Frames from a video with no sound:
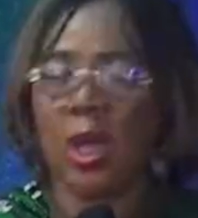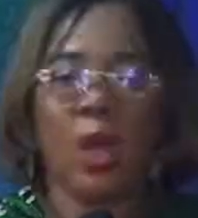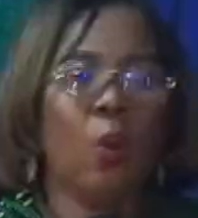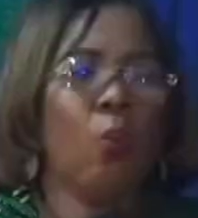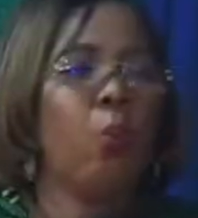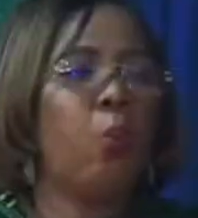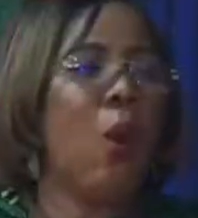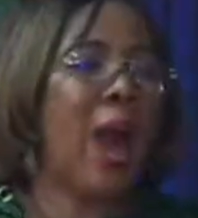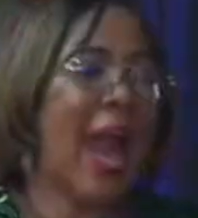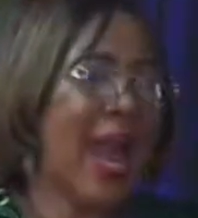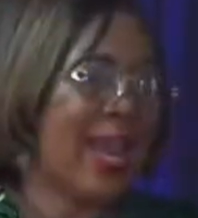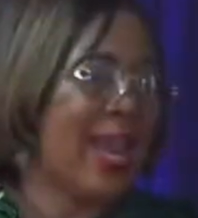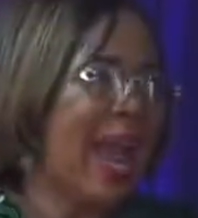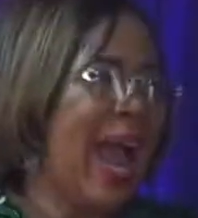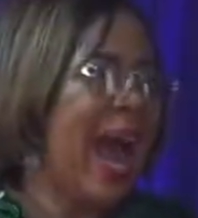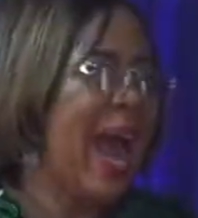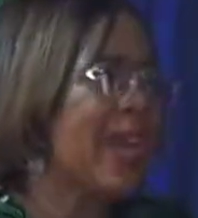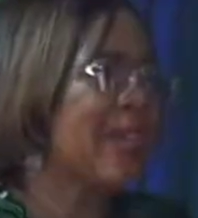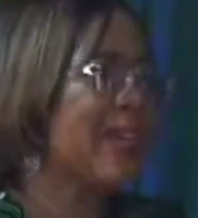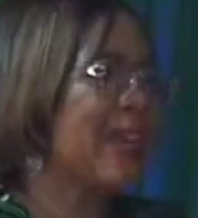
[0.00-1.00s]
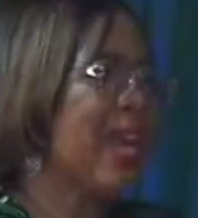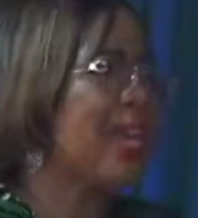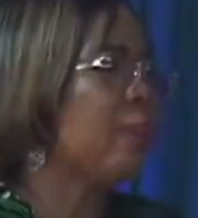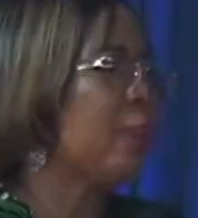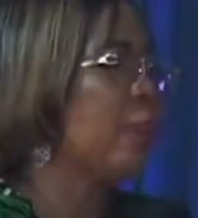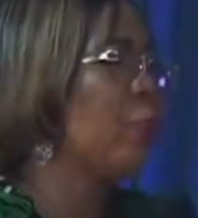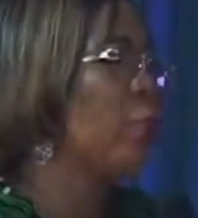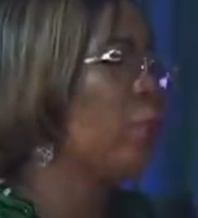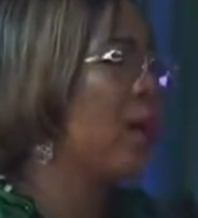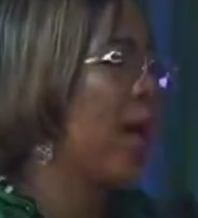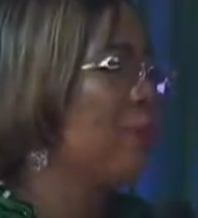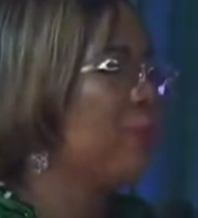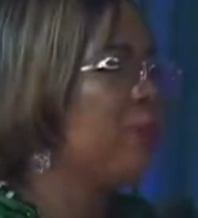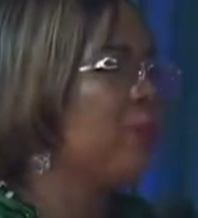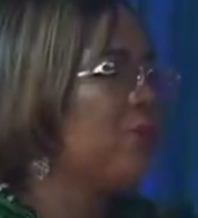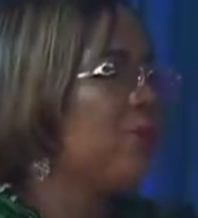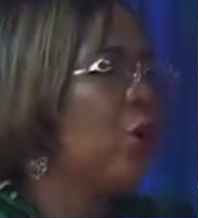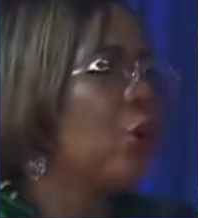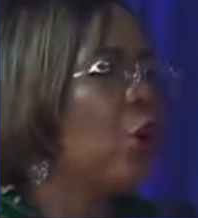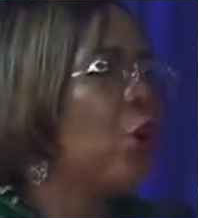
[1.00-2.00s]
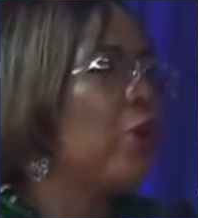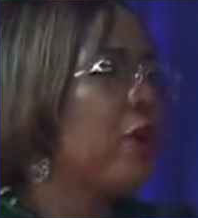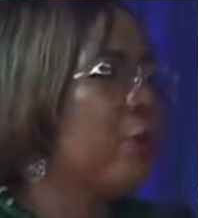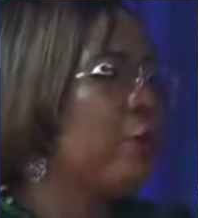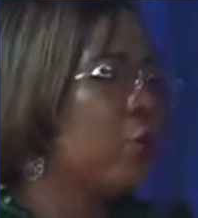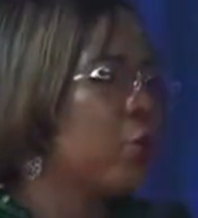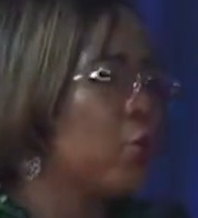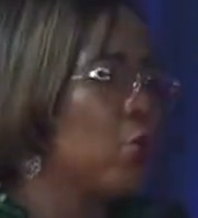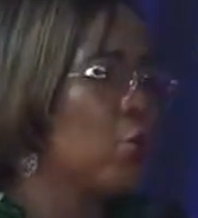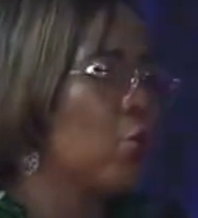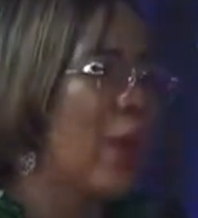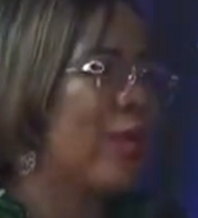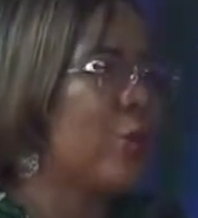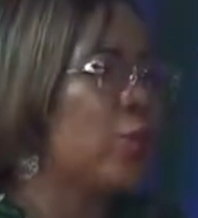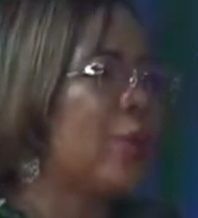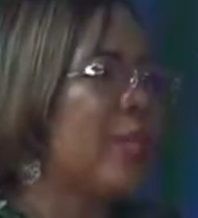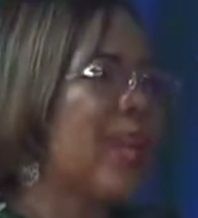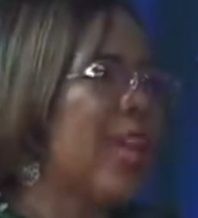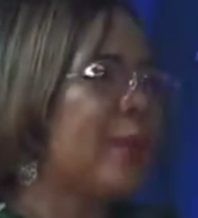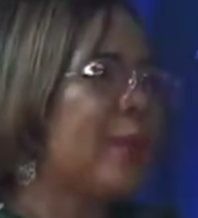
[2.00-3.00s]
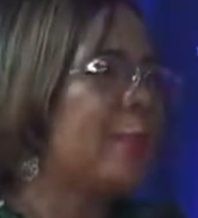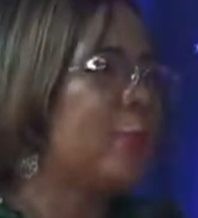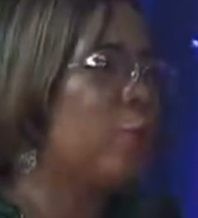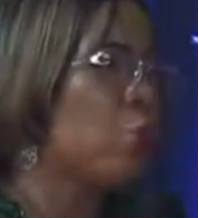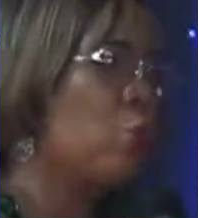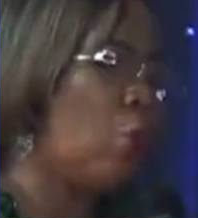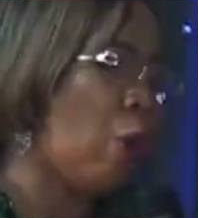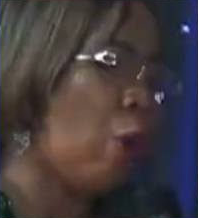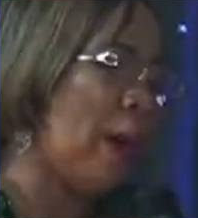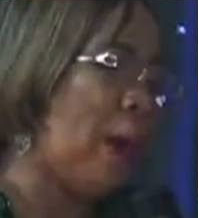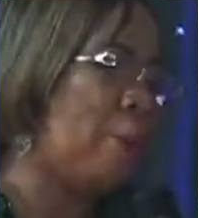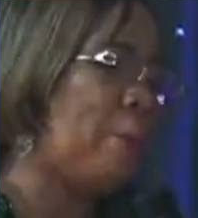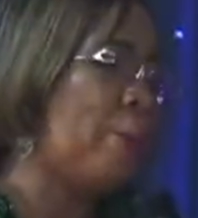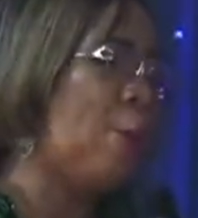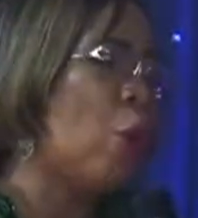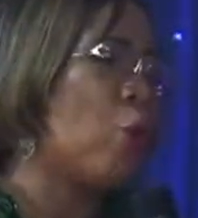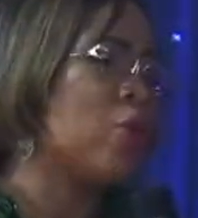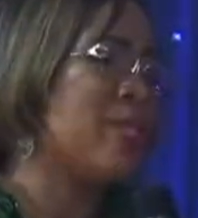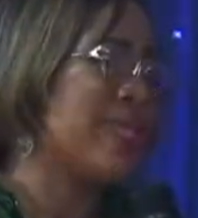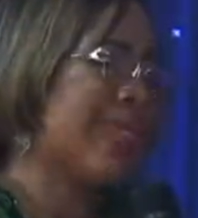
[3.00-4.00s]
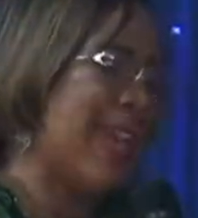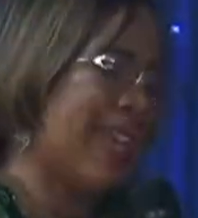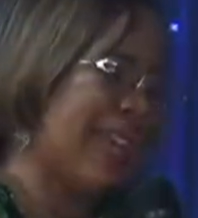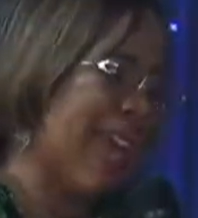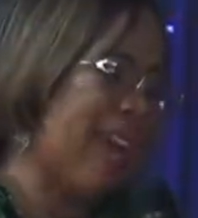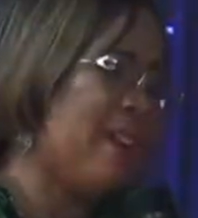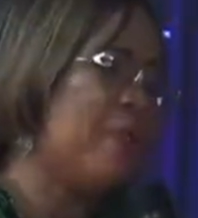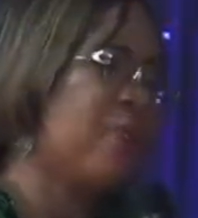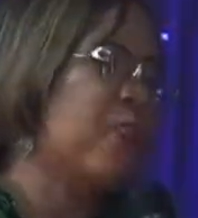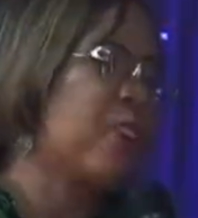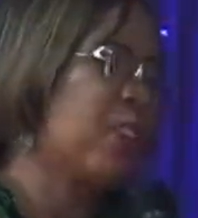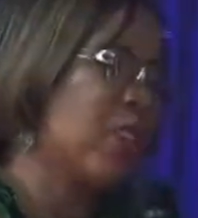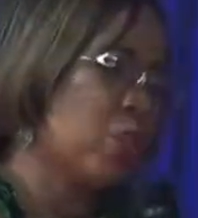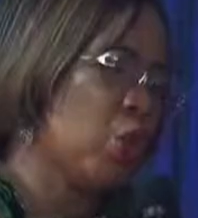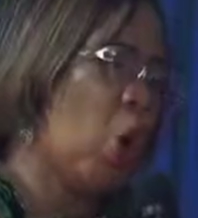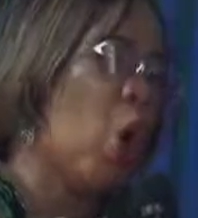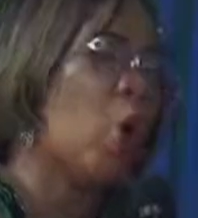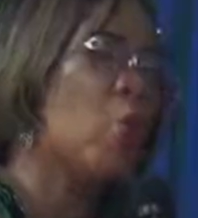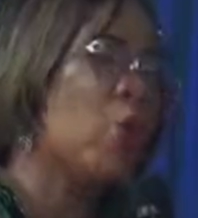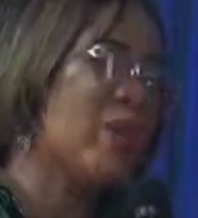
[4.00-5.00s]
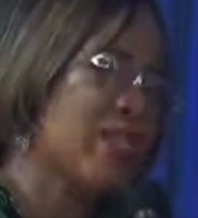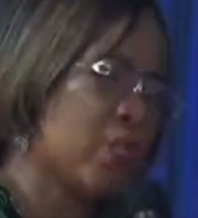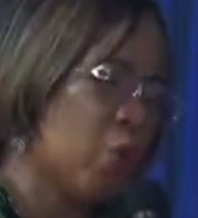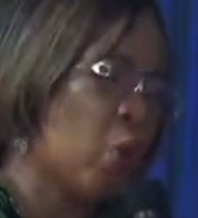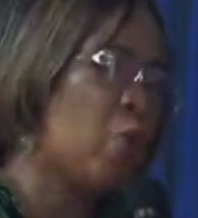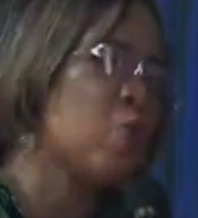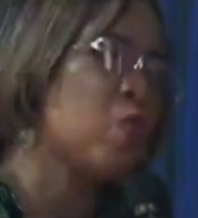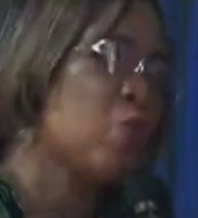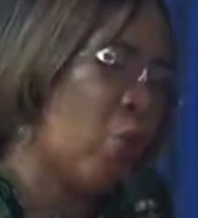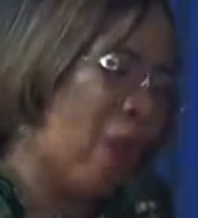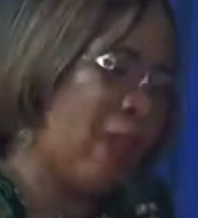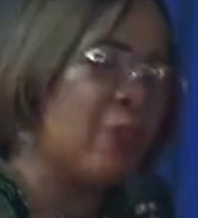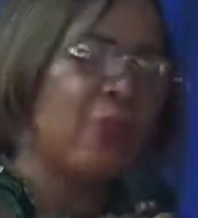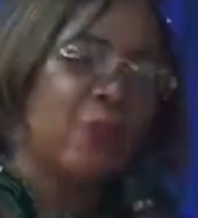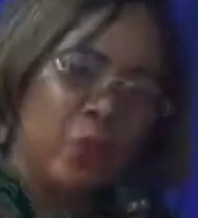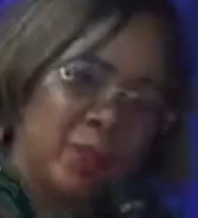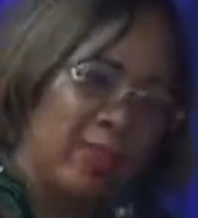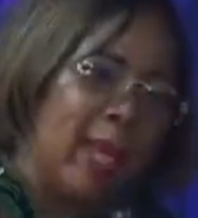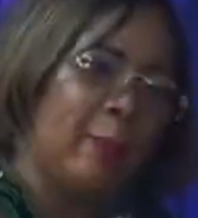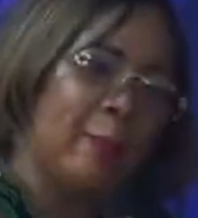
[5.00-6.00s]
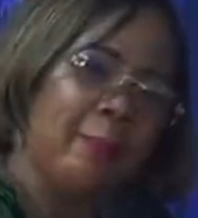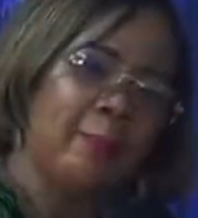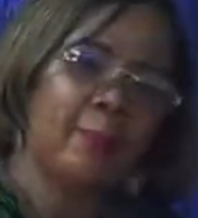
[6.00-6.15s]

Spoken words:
Why? I like people who can be vulnerable to you. I don't like people who come and pose like everything always goes well for them.